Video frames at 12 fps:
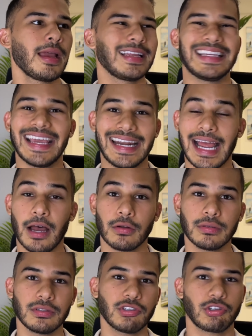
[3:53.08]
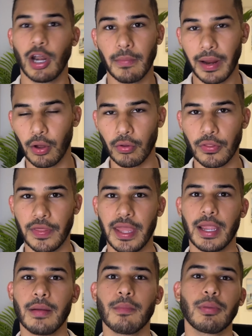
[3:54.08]
get out, start my own
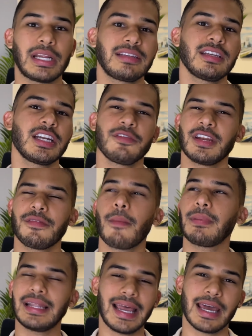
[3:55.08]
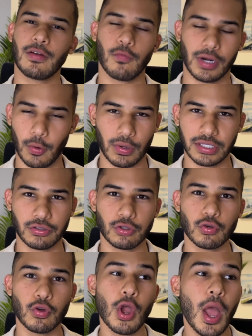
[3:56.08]
thing, but I didn't even have a plan of what I wanted to
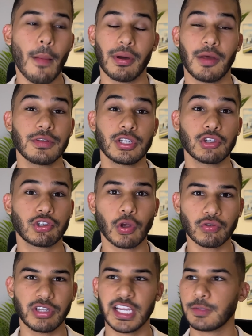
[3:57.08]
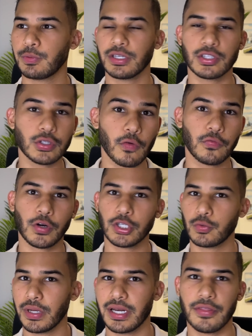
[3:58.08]
do. But I was just so desperate and so
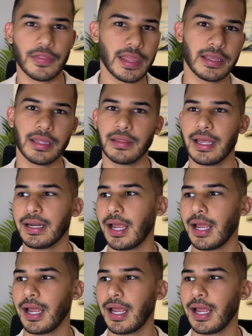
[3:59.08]
frustrated, thinking that